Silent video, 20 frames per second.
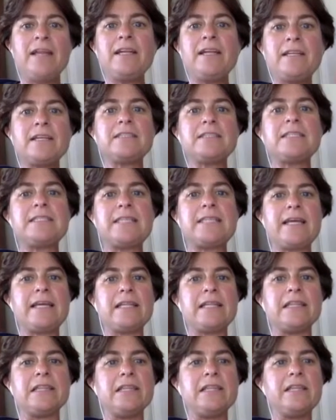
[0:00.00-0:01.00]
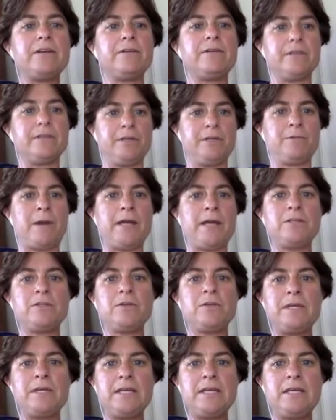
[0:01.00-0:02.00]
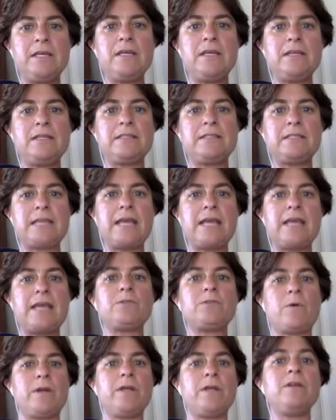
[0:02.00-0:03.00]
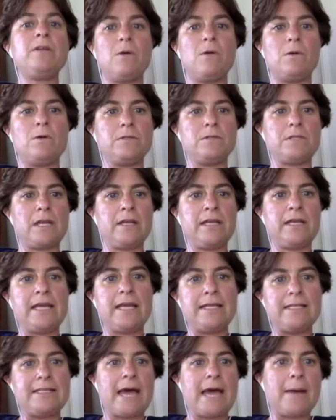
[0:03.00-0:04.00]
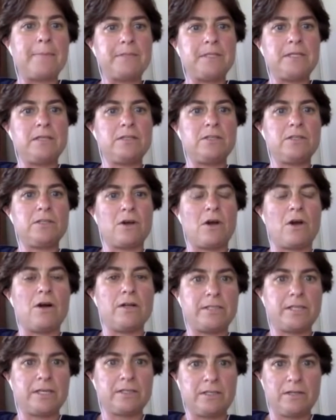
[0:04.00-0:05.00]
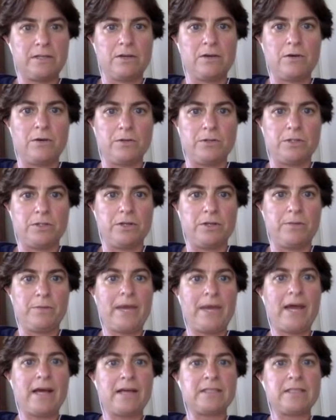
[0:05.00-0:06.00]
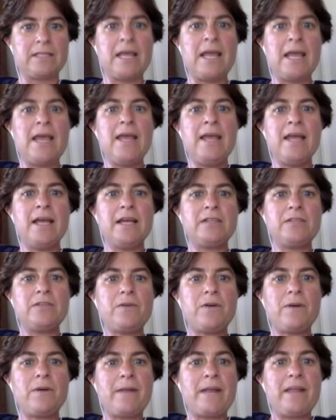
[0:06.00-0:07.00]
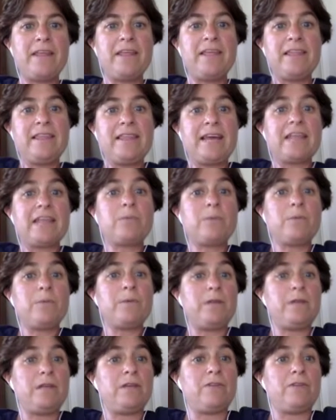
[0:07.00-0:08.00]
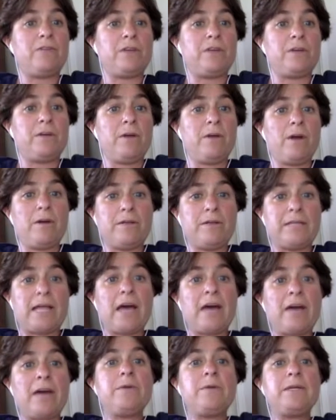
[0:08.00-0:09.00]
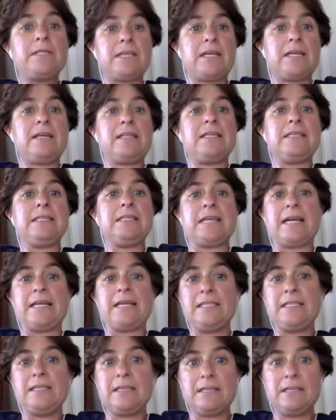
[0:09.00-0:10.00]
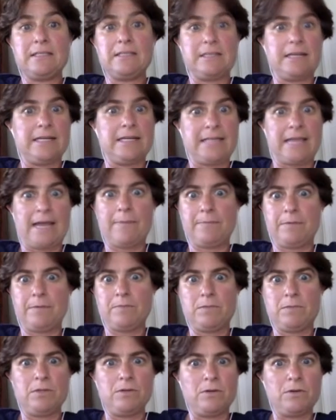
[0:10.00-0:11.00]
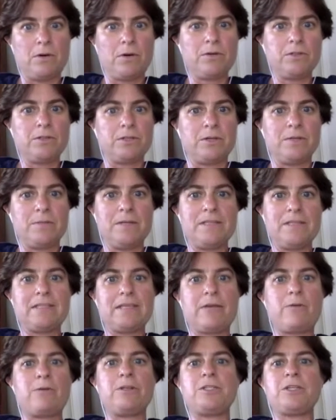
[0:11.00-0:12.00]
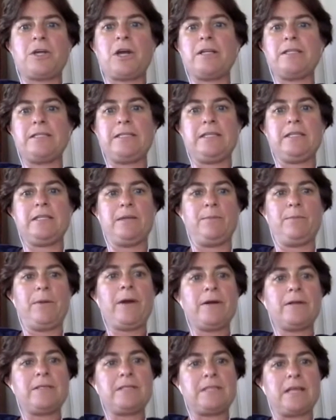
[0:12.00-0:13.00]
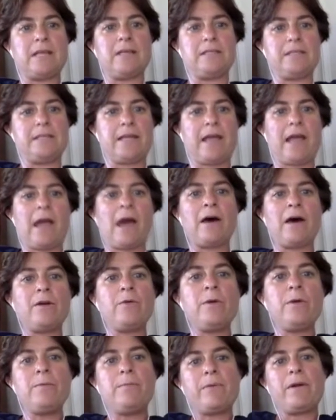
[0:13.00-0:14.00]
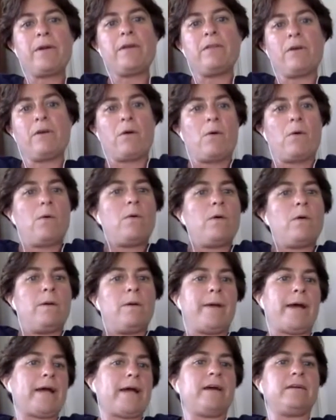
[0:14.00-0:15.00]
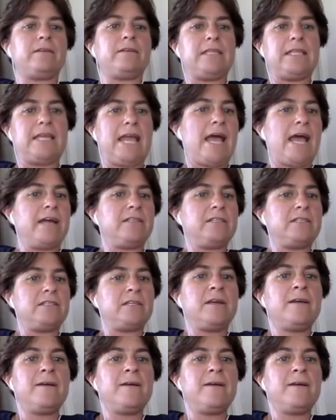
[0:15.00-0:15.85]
he doesn't take it literally, right? So he takes what he knows and he adapts it to the context and the culture of the past. And so, I mean, I think that's what we need to figure out is how do we take these ideas and adapt them to new culture? I mean, it's like what John Seely Brown says, like, how do we bring the core back out to the edge?